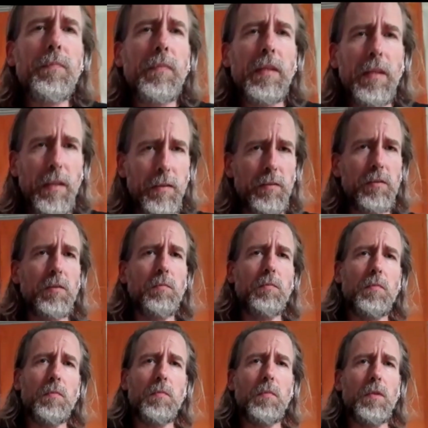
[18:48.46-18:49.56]
Yes,
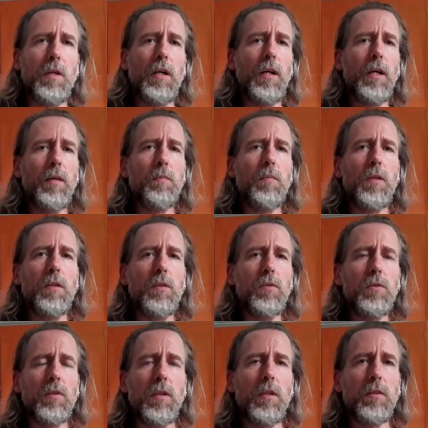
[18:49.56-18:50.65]
I'm
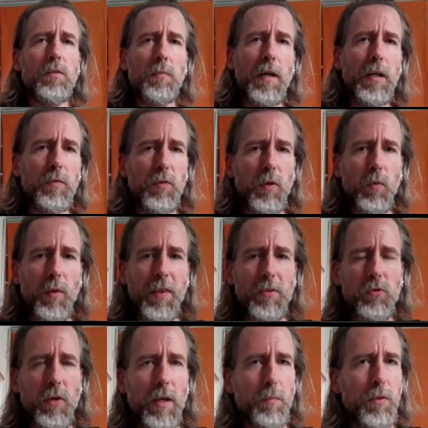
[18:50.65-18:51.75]
using a smartphone with a
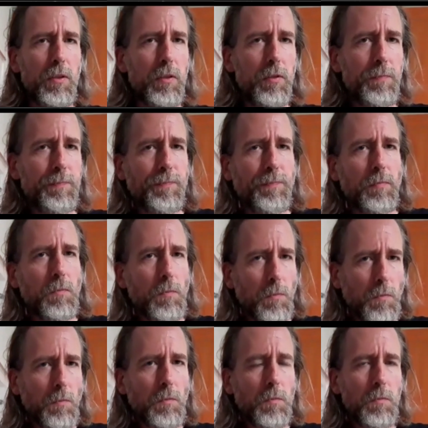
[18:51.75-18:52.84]
tripod.
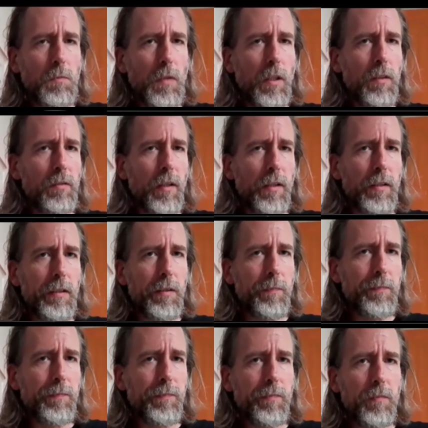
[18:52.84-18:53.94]
Exactly.
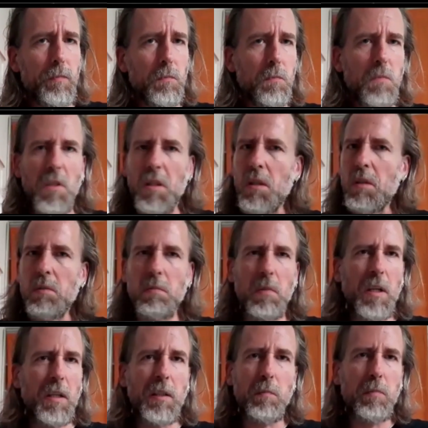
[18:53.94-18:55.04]

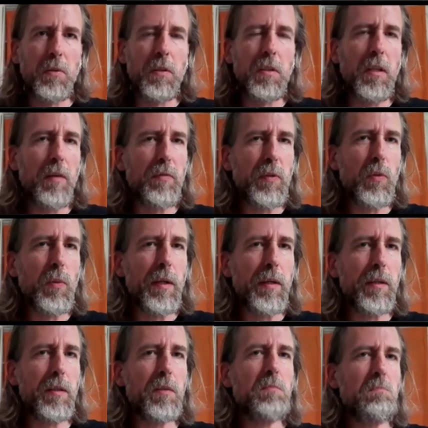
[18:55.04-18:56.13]
I can put it
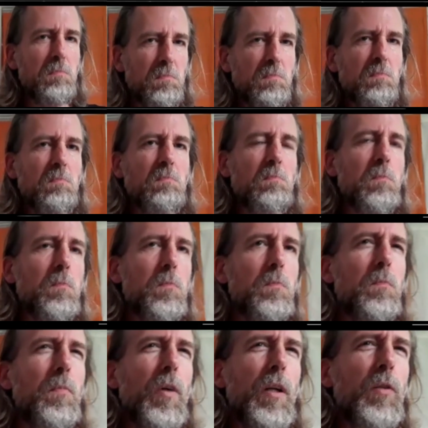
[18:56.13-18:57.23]
everywhere.
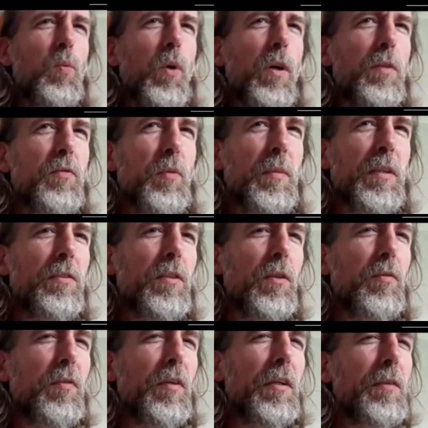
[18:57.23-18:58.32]
It worked for me so
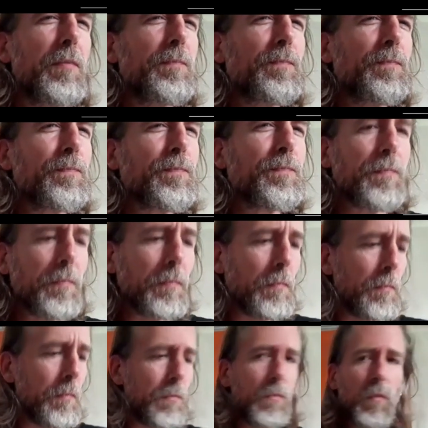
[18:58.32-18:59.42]
far.
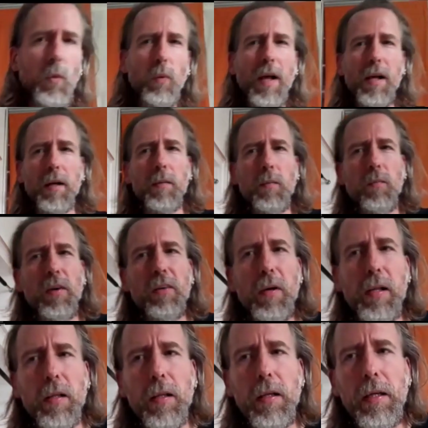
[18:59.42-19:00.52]
Well, very well.